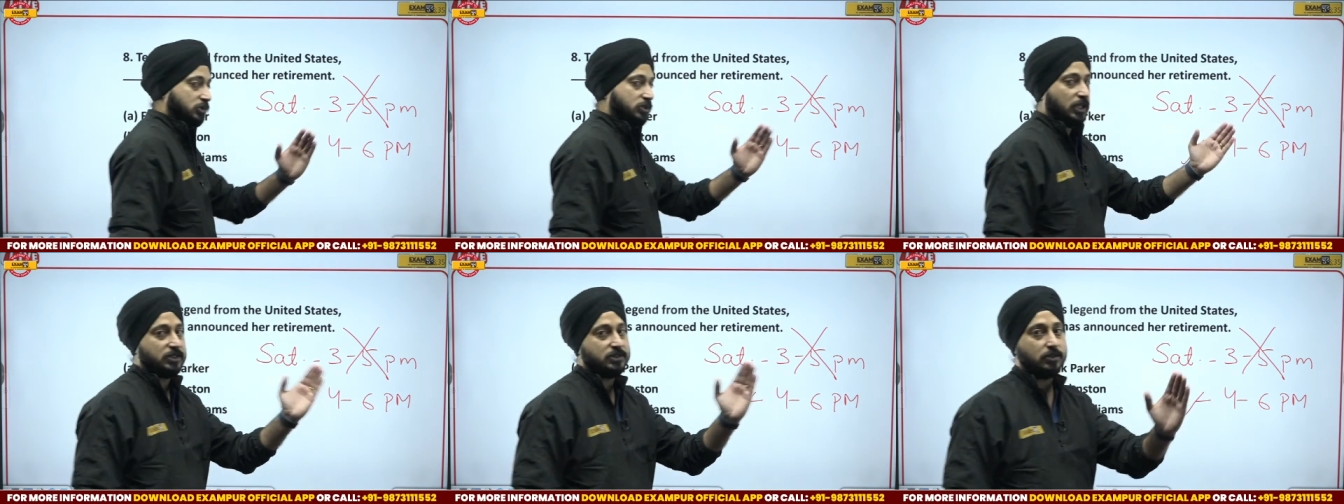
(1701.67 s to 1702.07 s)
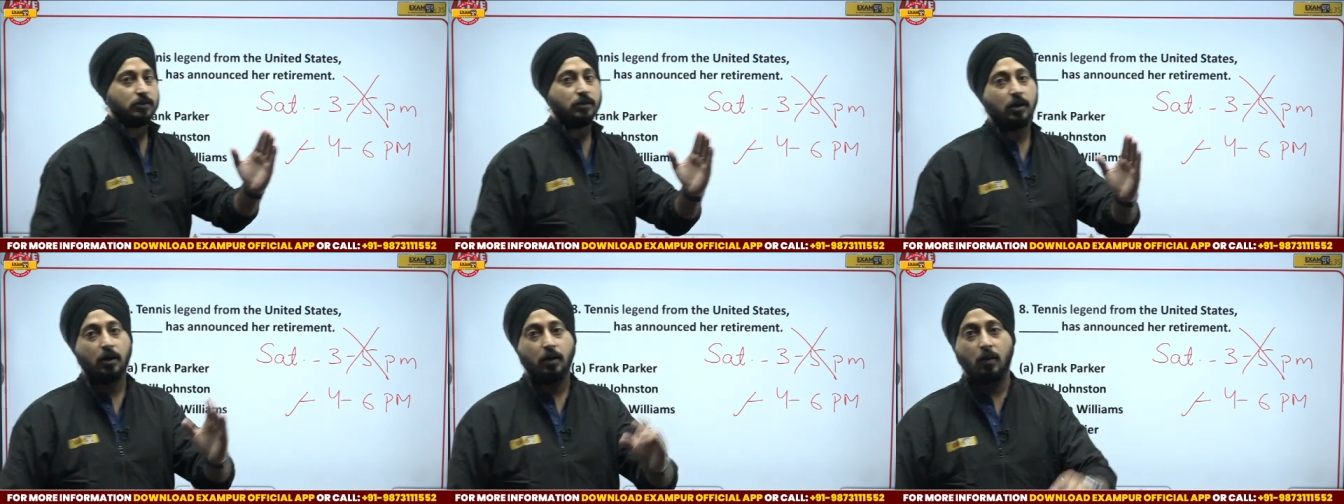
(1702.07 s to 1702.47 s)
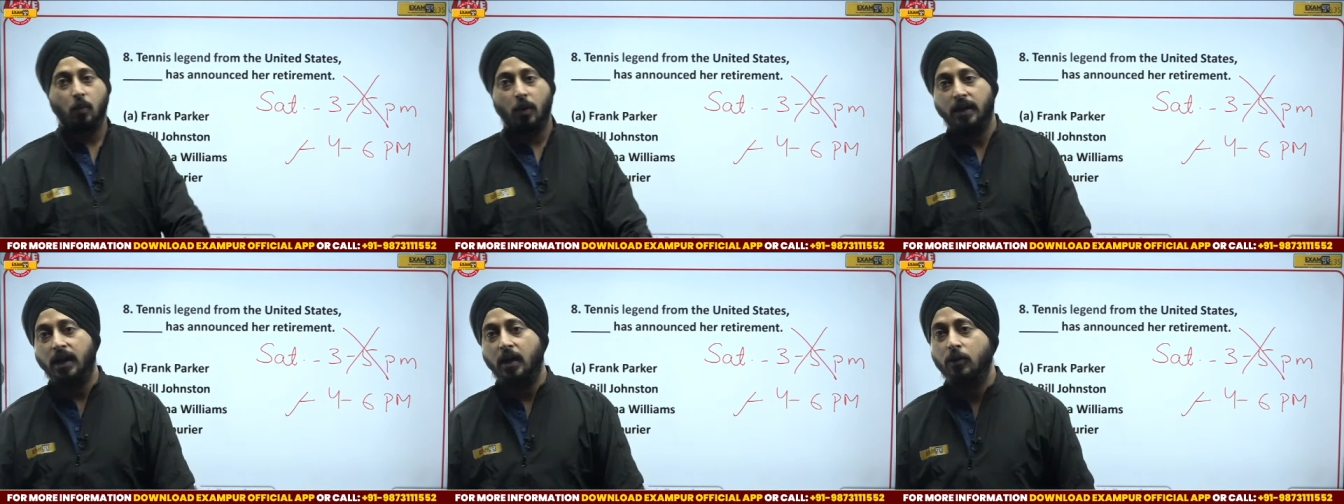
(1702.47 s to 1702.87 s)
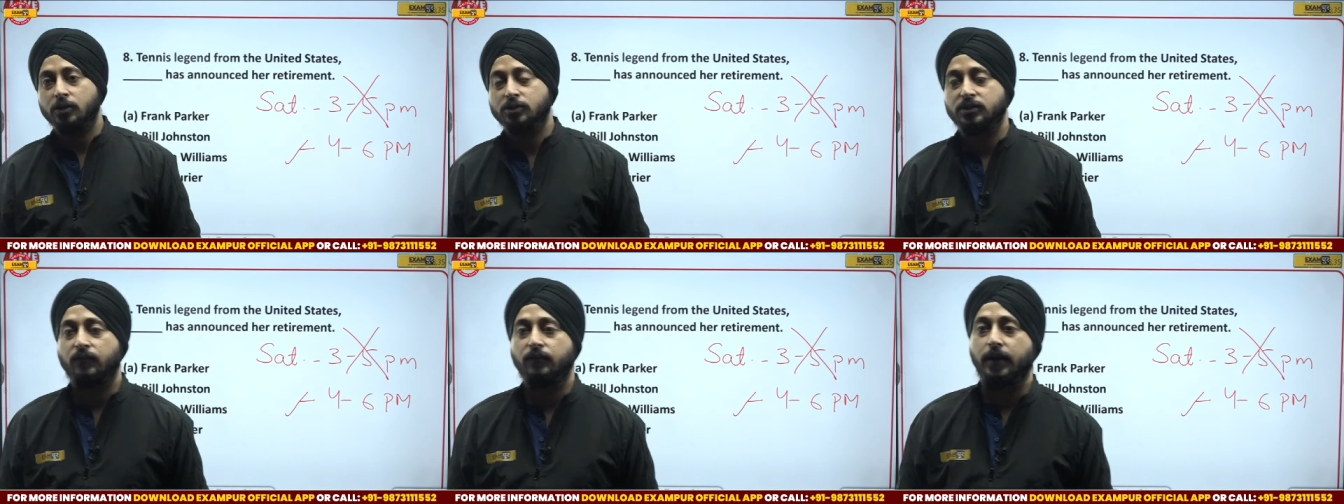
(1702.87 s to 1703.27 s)
just a 1 hour
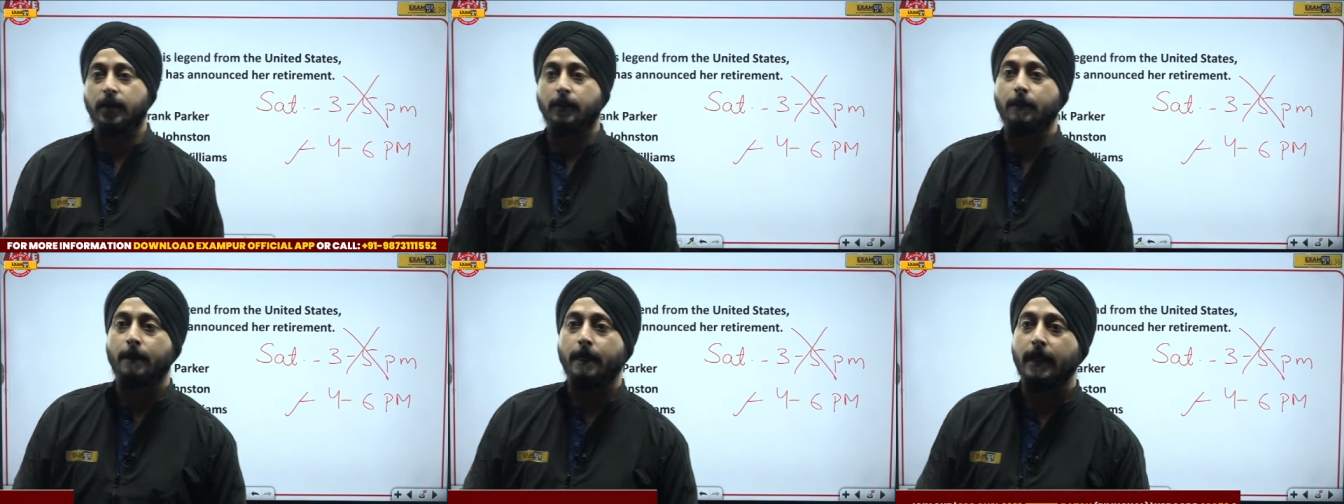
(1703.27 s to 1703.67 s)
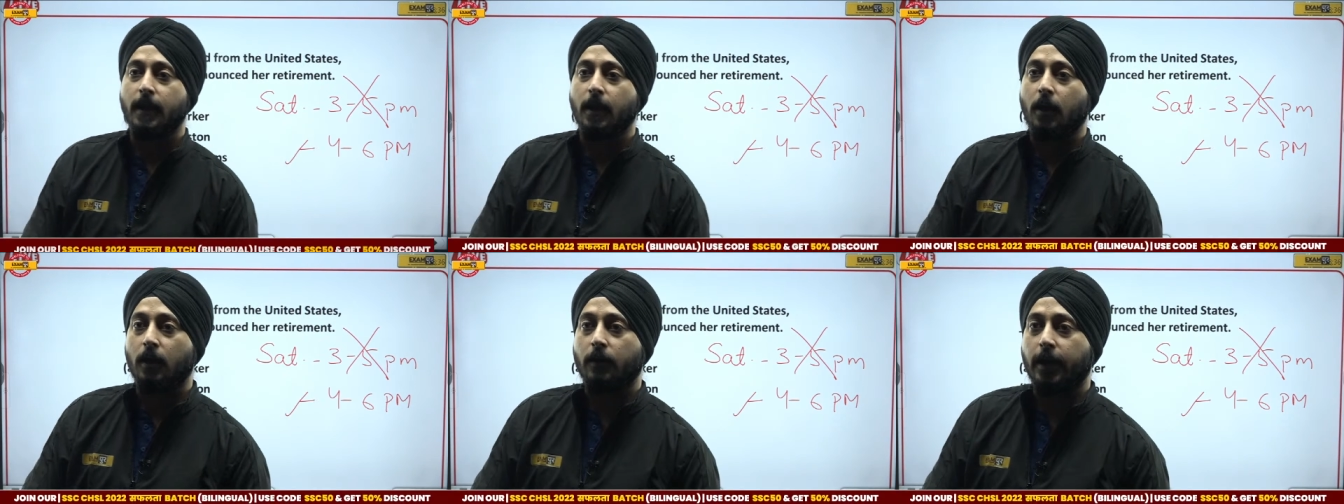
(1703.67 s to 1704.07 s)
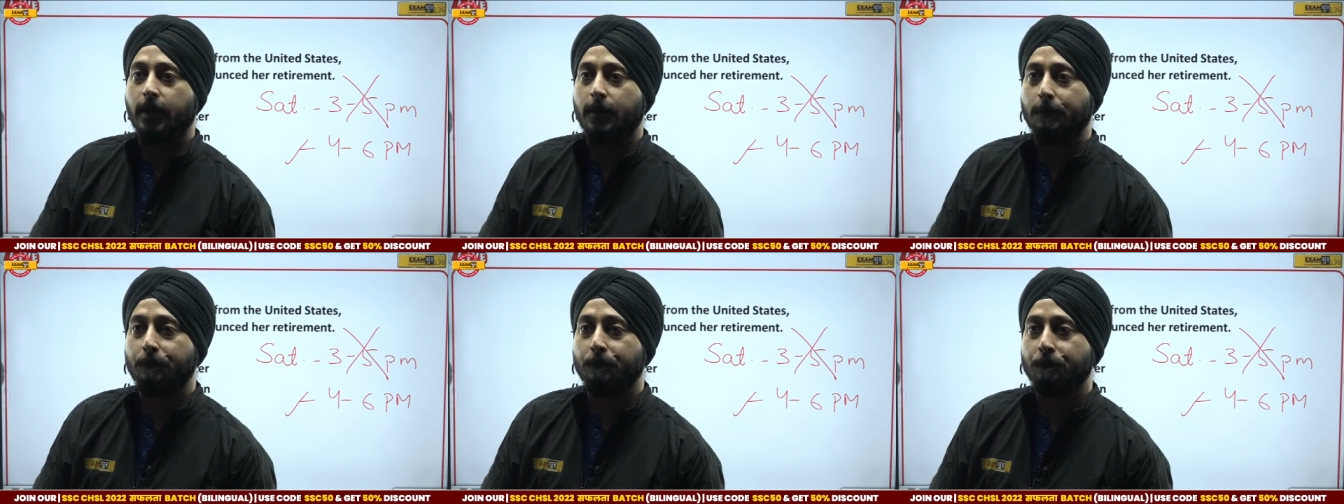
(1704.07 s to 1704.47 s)
shifted. Alright.